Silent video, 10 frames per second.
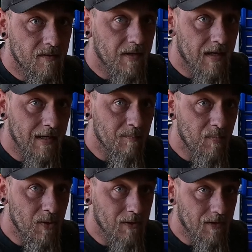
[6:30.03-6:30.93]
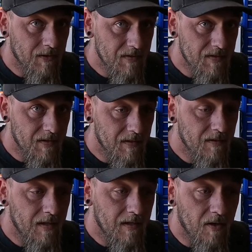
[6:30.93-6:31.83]
that I can put on this thing
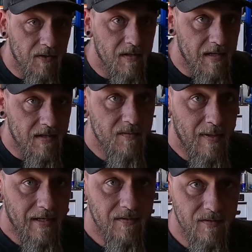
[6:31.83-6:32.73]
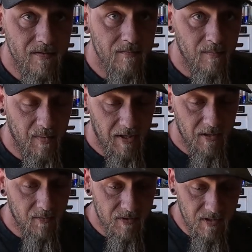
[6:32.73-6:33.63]
that aren't the X-Max
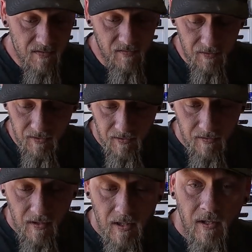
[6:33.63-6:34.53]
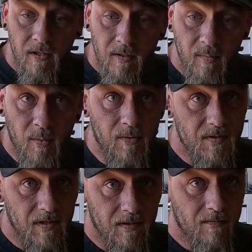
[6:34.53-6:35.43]
body, which does look good. But
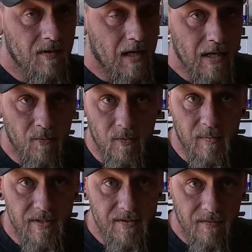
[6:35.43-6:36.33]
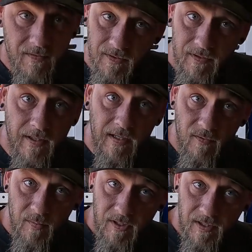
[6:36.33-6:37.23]
once again, I don't want my stuff to look like everybody